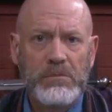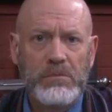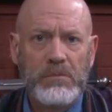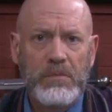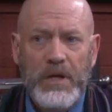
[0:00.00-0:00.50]

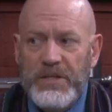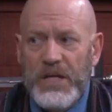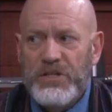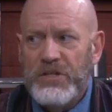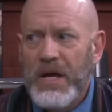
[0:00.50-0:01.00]

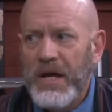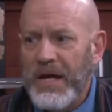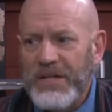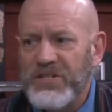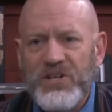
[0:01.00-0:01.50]

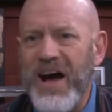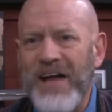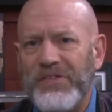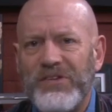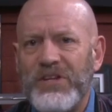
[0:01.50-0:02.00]
It's not the
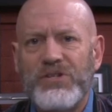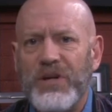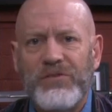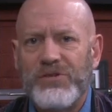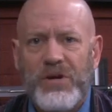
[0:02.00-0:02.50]
teaching of the
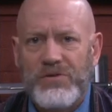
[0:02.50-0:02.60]
church.